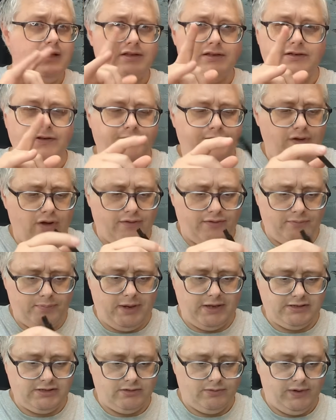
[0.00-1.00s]
There's a few other
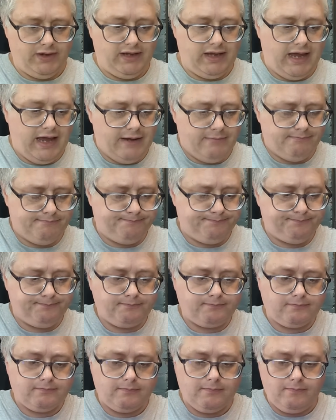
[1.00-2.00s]
bits that we get.
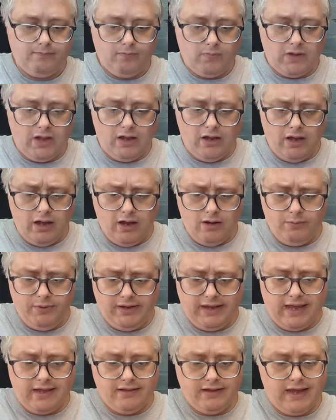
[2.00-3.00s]

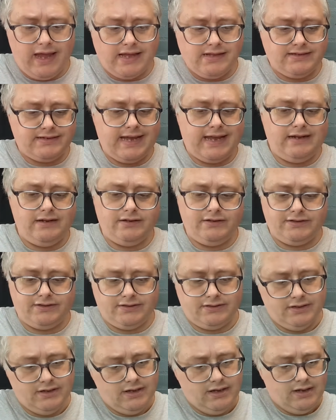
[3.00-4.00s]
We get the
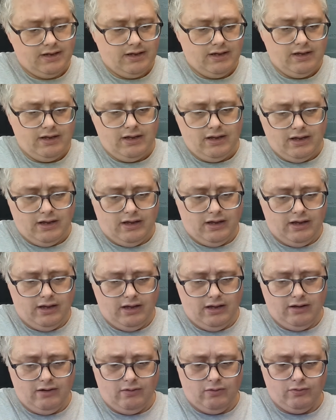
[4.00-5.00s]
antennas,
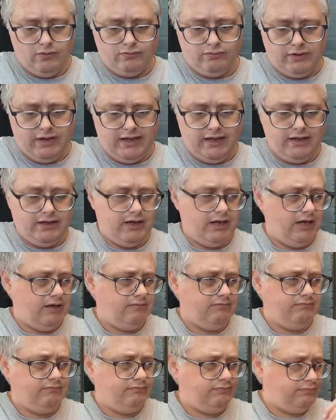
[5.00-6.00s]
or
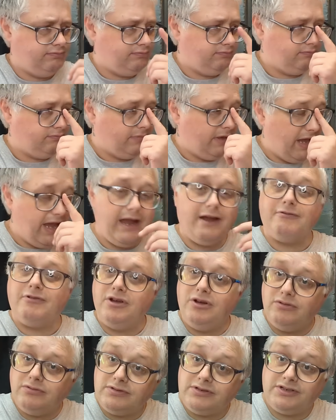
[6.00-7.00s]
the
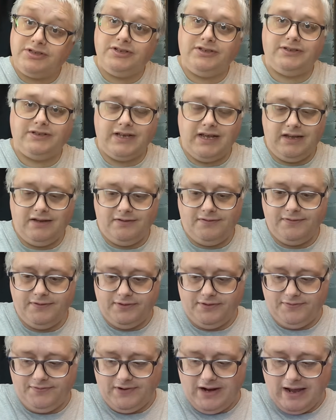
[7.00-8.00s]
aerials, I should say,
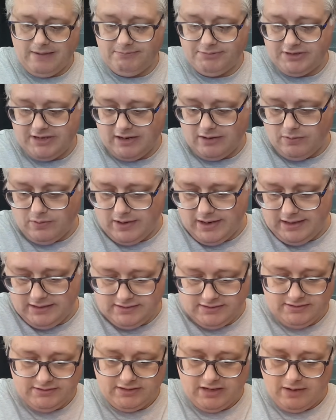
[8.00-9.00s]
for the flaps. They're quite
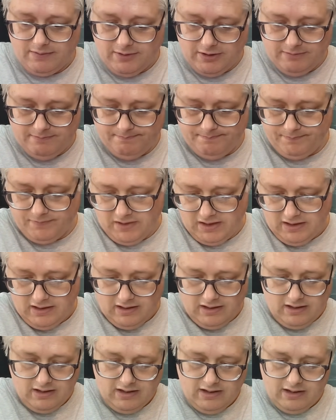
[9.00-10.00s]
easy to go on,
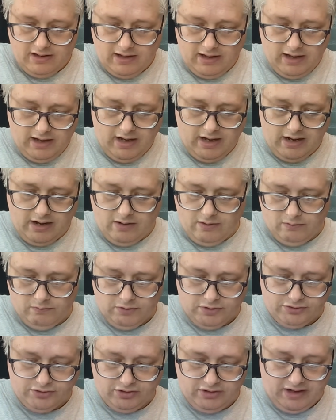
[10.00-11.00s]
and
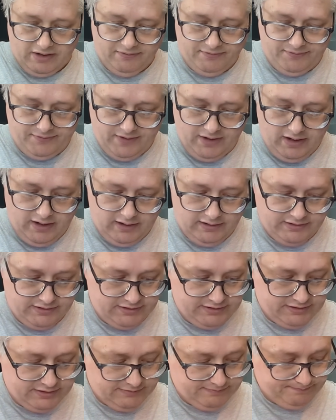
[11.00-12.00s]
we'll do that
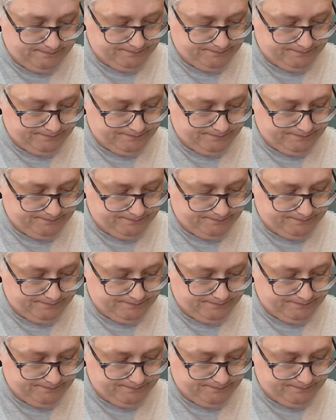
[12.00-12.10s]
first.